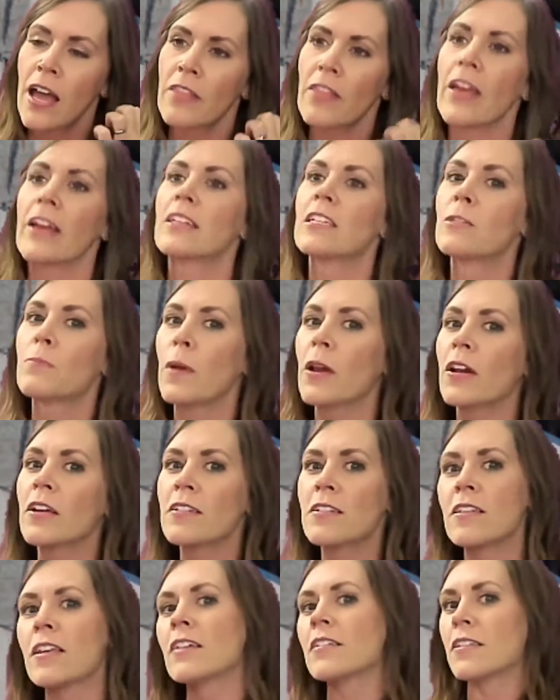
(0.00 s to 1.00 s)
they
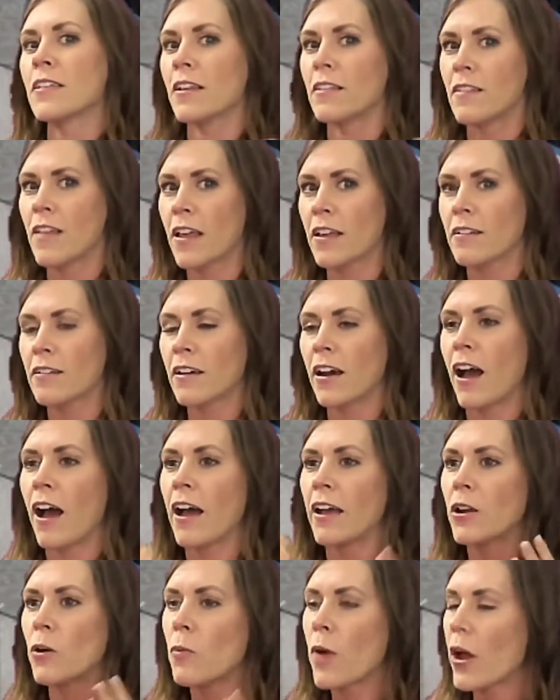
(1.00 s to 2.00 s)
experienced this and then
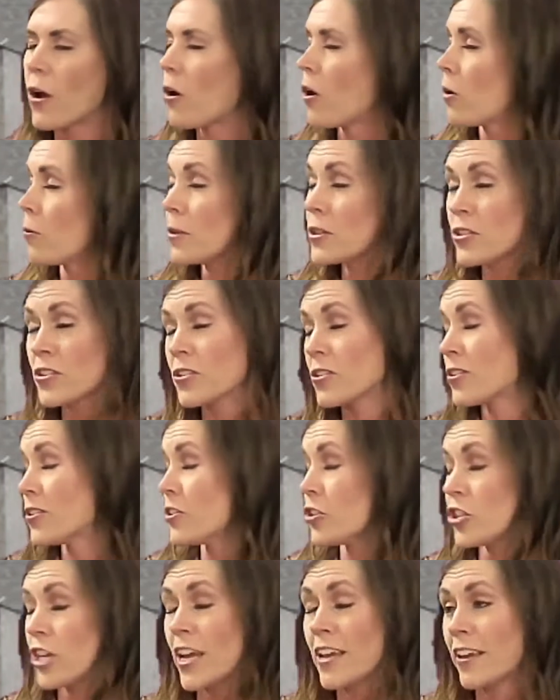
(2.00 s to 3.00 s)
kind of went home and just
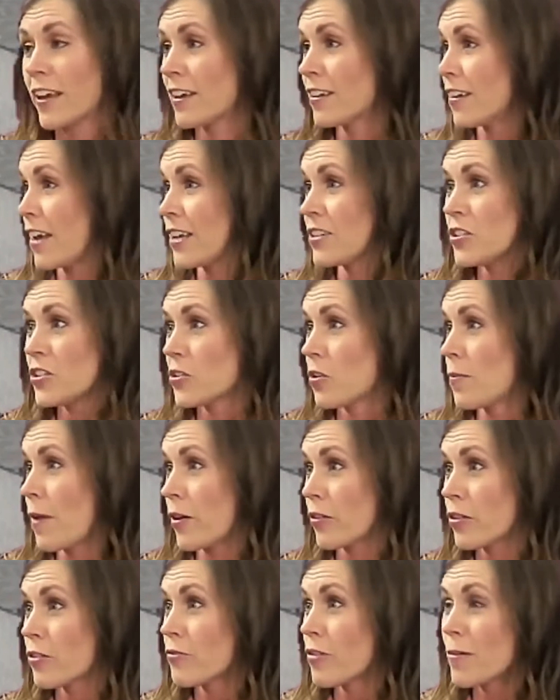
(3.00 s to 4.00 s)
couldn't shake it. And so
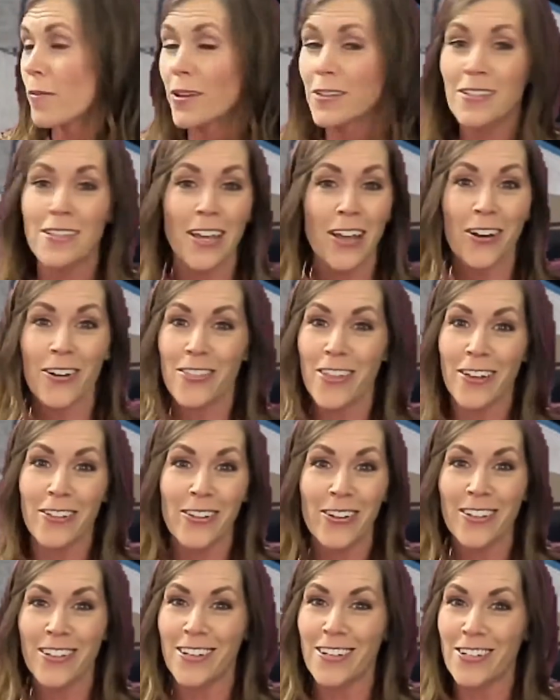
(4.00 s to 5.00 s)
about three months later, they
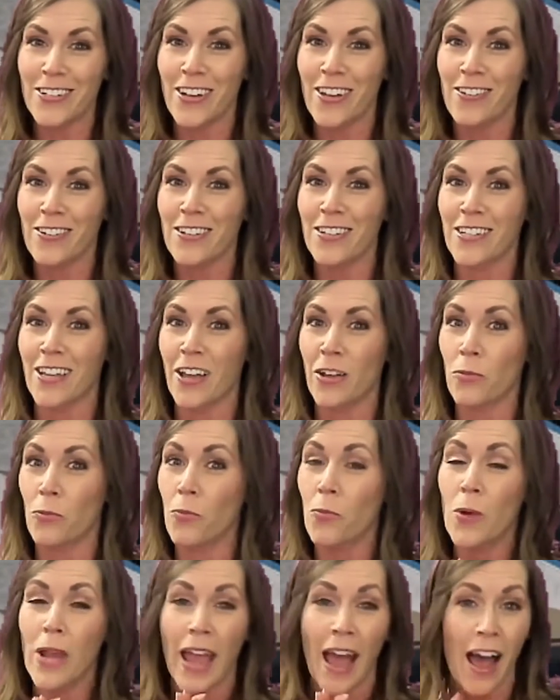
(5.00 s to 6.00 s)
looked at each other and
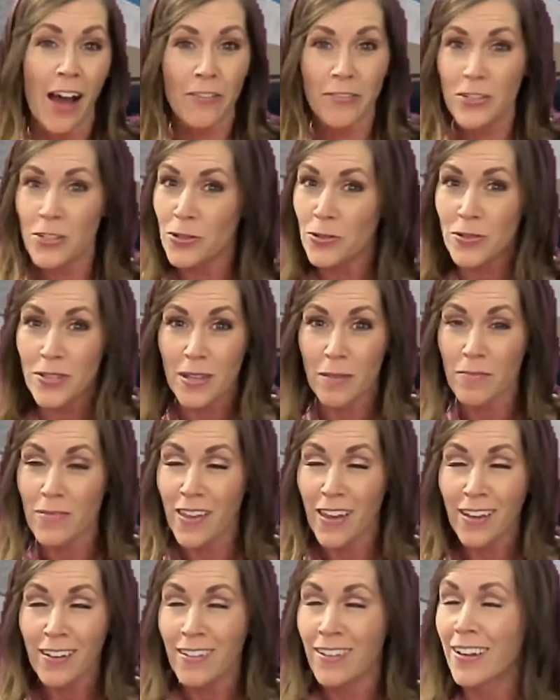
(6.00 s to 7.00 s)
said, we have to do
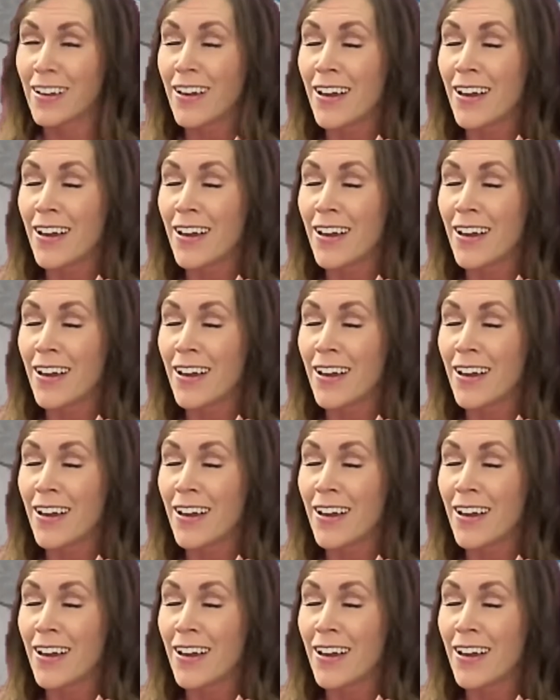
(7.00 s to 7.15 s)
something.